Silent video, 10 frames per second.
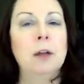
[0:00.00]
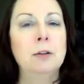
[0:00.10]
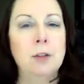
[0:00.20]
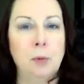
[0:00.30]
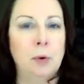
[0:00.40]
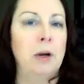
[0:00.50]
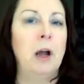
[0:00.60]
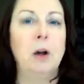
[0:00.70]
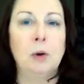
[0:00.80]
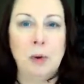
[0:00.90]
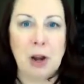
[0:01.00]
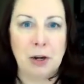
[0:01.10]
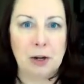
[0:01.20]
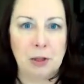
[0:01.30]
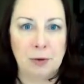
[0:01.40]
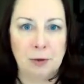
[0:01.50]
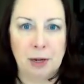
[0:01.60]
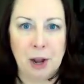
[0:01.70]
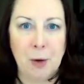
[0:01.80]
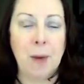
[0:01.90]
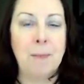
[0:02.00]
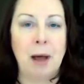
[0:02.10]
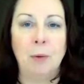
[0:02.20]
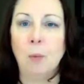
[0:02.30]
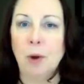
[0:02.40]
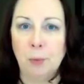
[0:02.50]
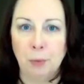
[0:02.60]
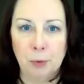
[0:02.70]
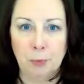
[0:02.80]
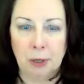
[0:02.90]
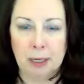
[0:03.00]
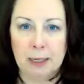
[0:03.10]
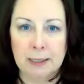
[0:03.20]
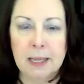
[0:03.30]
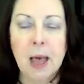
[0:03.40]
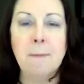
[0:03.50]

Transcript: Don't worry, I'll create another video about what a rubric is,